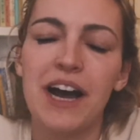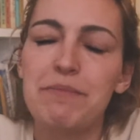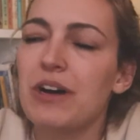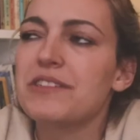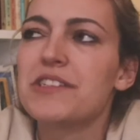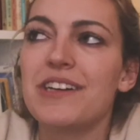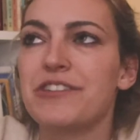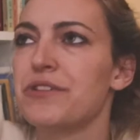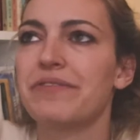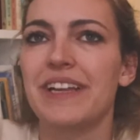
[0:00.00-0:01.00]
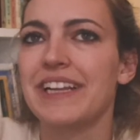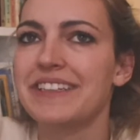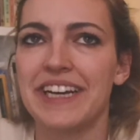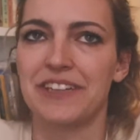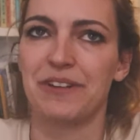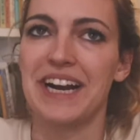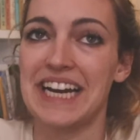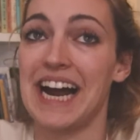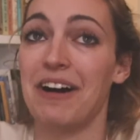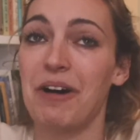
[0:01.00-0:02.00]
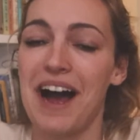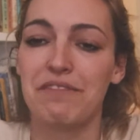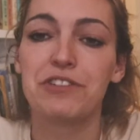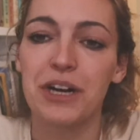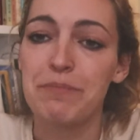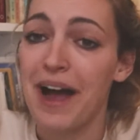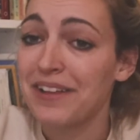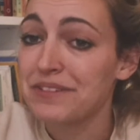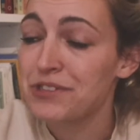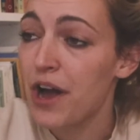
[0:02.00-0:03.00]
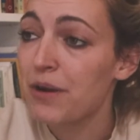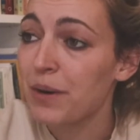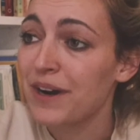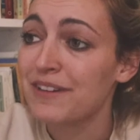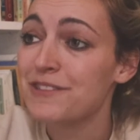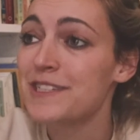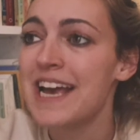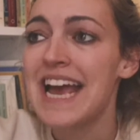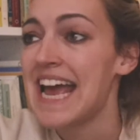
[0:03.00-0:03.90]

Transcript: on such a villain kick right now after Ballad of Songbirds,